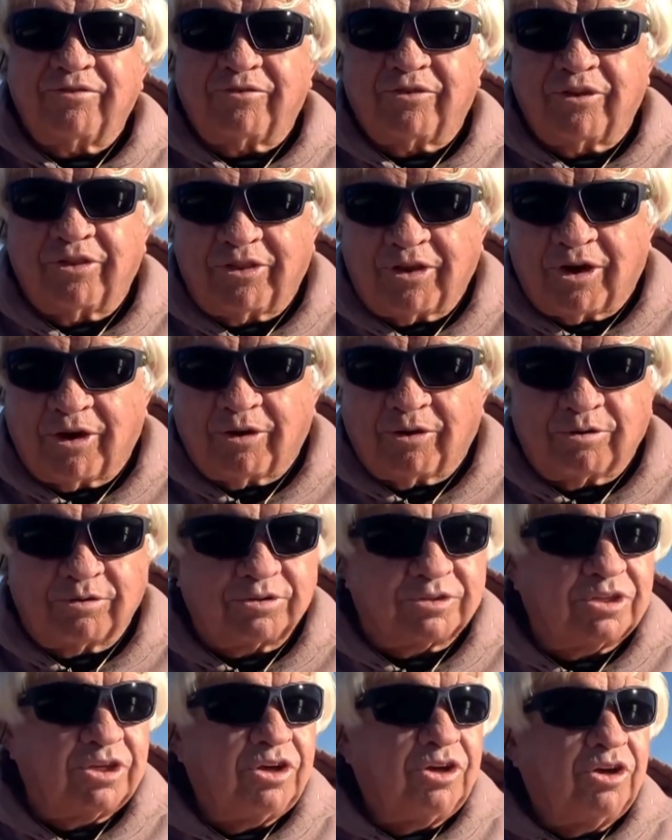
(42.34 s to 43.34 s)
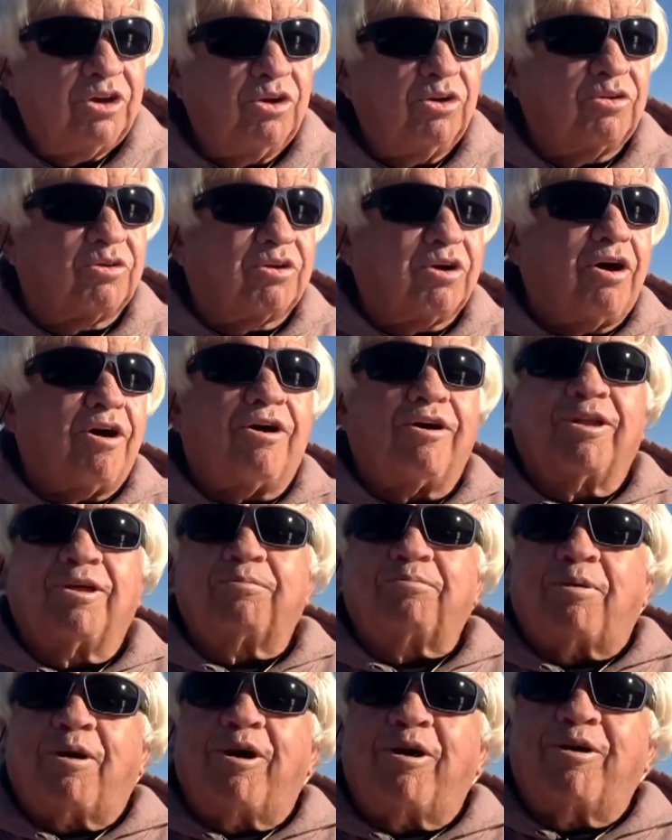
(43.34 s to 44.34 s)
for those who call
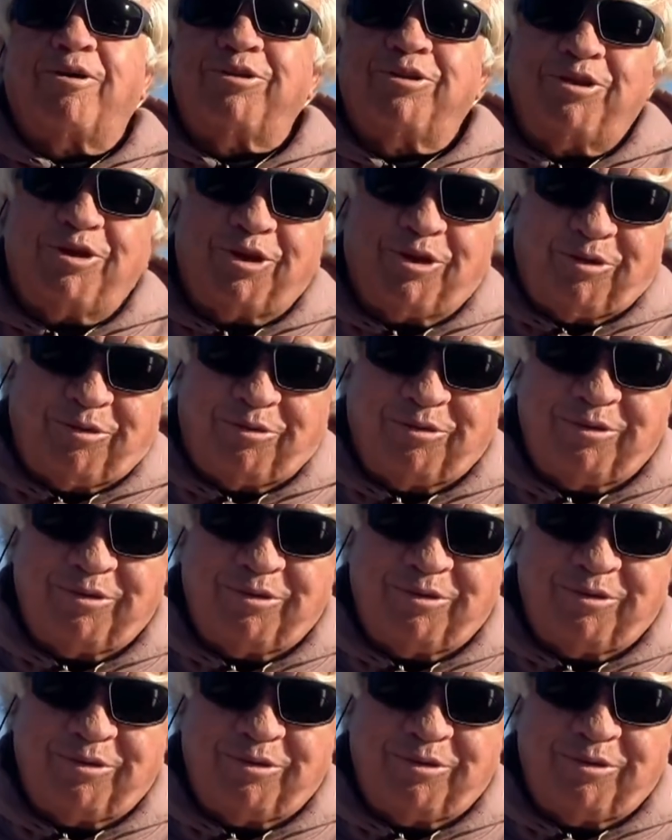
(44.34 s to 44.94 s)
upon you.